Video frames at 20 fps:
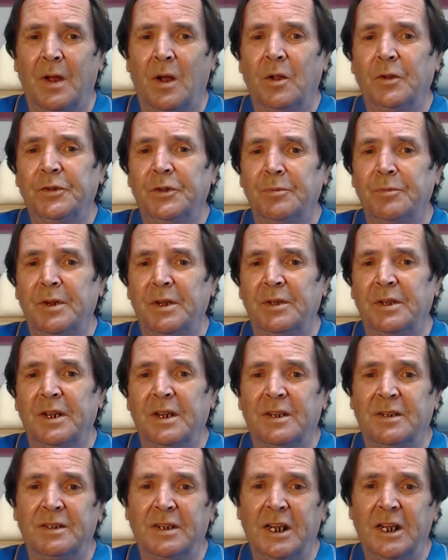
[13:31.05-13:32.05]

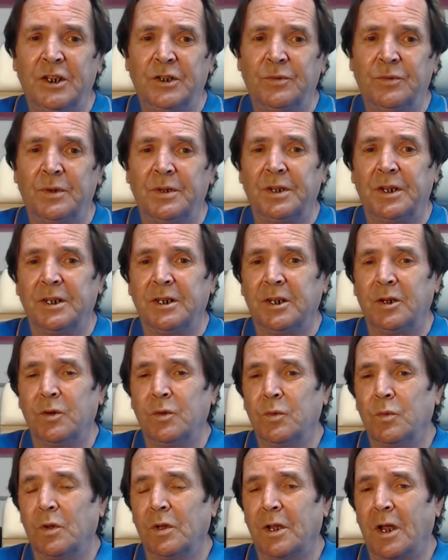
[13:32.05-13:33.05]
Ultimately, NATO and the
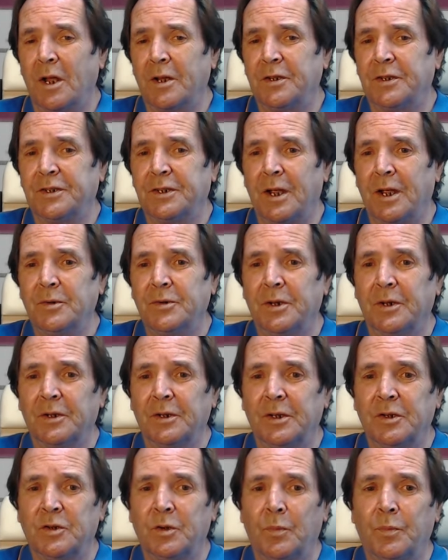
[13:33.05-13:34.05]
EU will
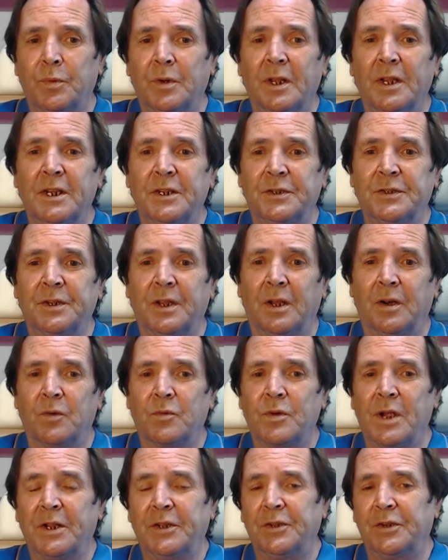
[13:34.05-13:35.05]
undoubtedly replace their
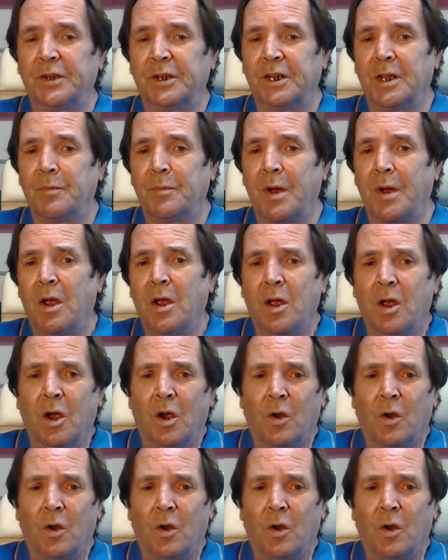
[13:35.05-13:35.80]
rhetoric about